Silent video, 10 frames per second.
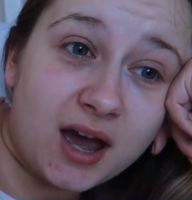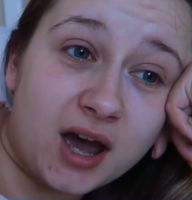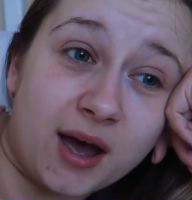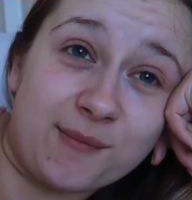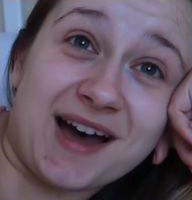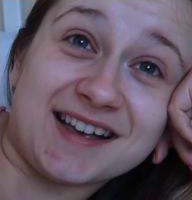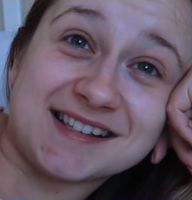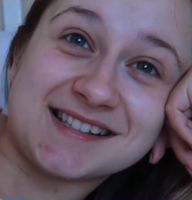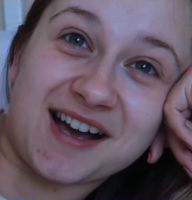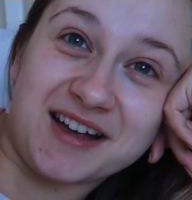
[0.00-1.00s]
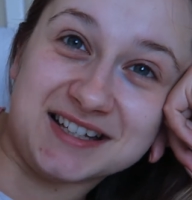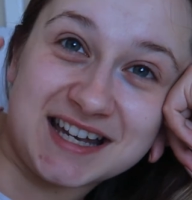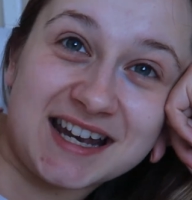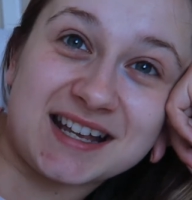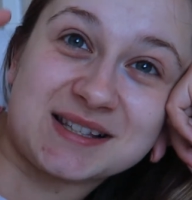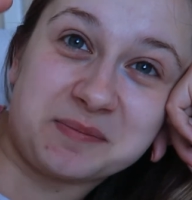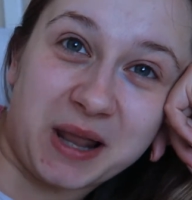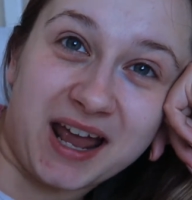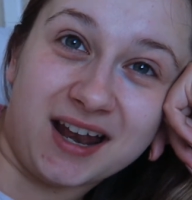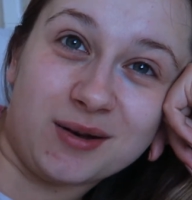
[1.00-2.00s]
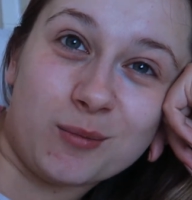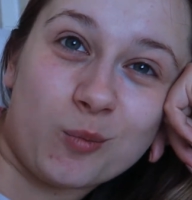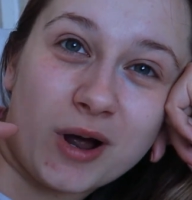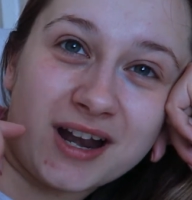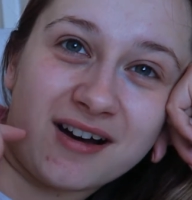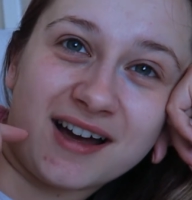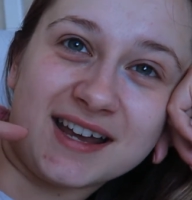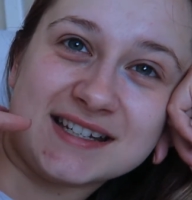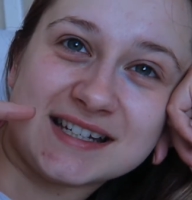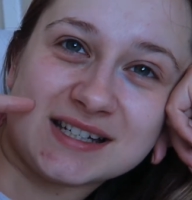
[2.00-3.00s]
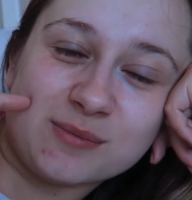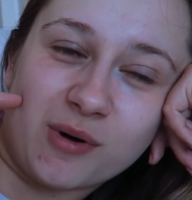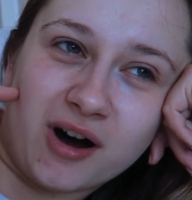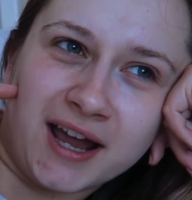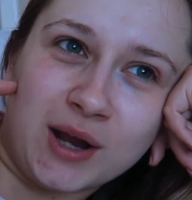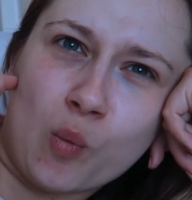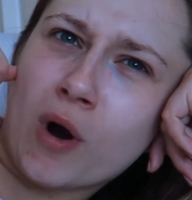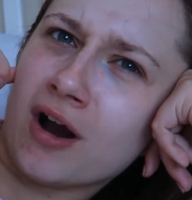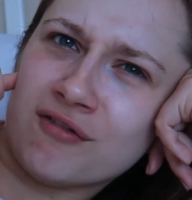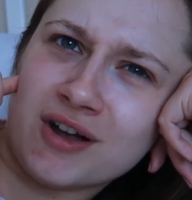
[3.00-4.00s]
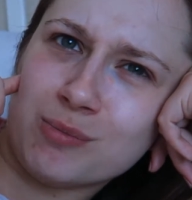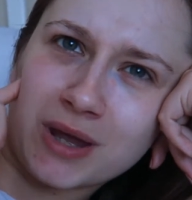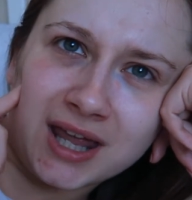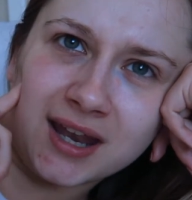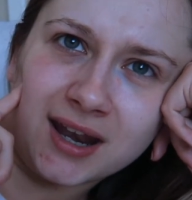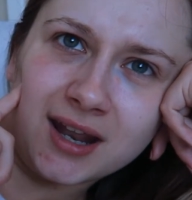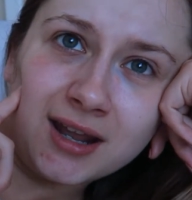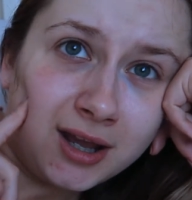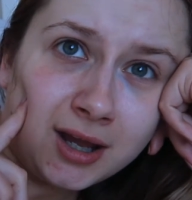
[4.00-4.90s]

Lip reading: As I did explain, when I did my where have I been